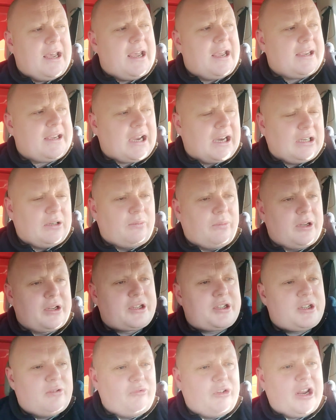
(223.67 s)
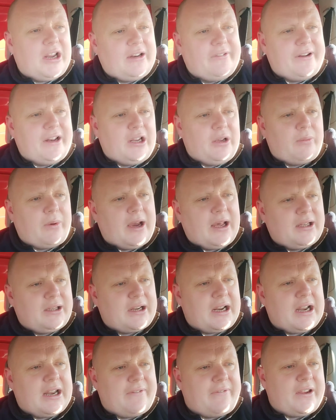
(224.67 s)
Callum Wilson really, really well,
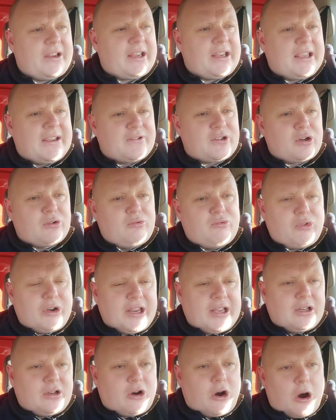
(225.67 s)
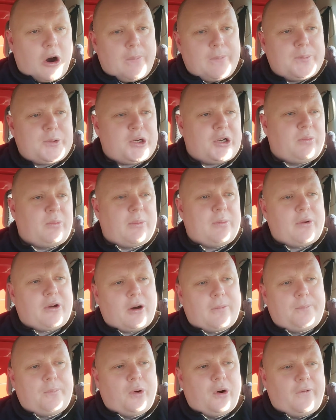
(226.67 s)
and I think he gives a real option when we've
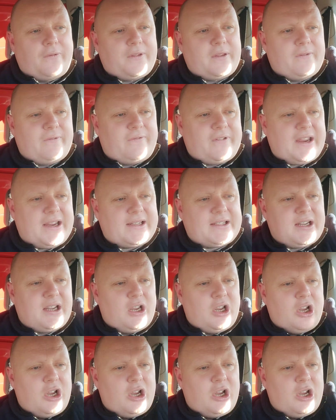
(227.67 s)
got both of them fit.